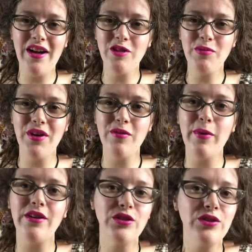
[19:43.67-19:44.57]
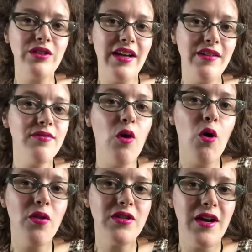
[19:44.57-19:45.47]
I hope you have a magical life
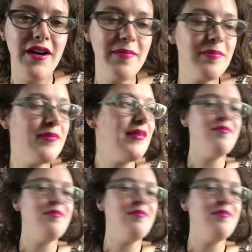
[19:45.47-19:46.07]
all the time.